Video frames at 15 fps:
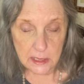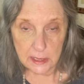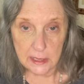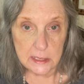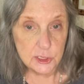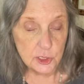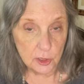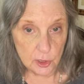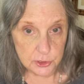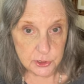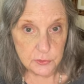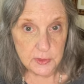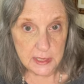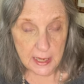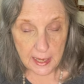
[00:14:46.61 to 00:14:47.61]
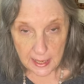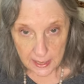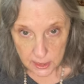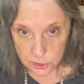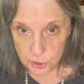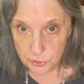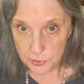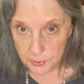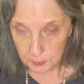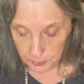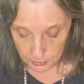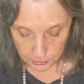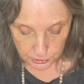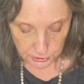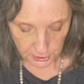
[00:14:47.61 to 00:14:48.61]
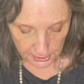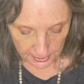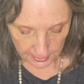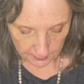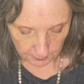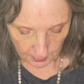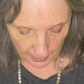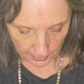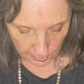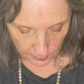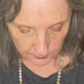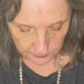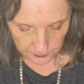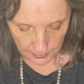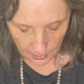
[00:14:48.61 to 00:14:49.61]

and it's also the edge of the Persian Empire.